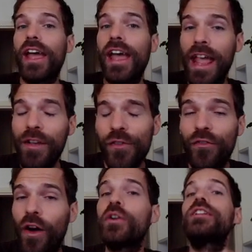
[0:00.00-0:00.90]
If you
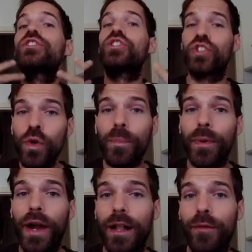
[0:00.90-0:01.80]
found it super
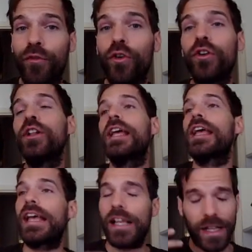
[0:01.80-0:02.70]
helpful,
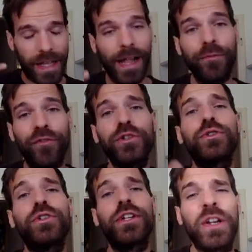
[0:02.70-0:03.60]
helpful
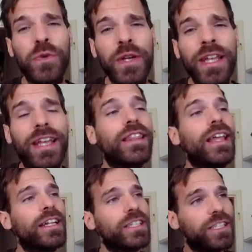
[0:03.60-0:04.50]
to the degree
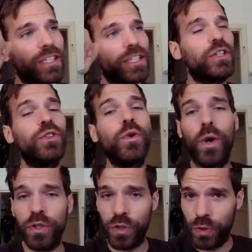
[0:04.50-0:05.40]
that you
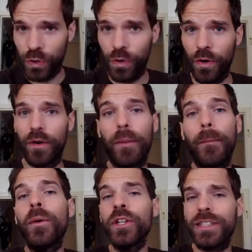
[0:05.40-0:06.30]
want to
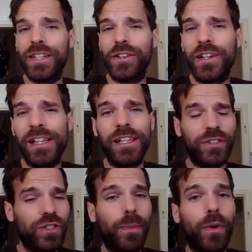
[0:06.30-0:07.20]
monetarily
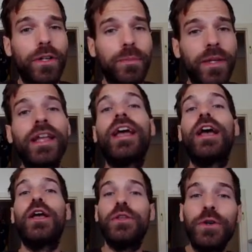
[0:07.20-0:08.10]
support me,
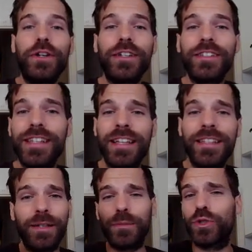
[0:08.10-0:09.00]
you can send
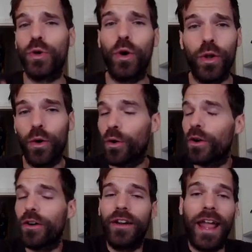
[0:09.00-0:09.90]
some SOL
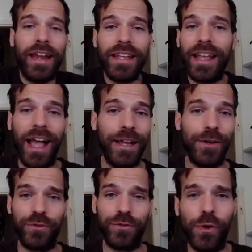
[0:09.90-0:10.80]
or any kind
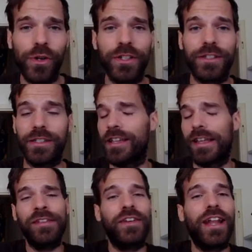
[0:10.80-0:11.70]
of tokens,
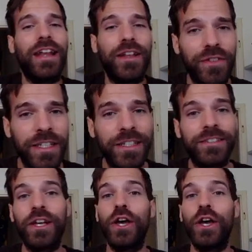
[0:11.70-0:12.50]
even NFTs,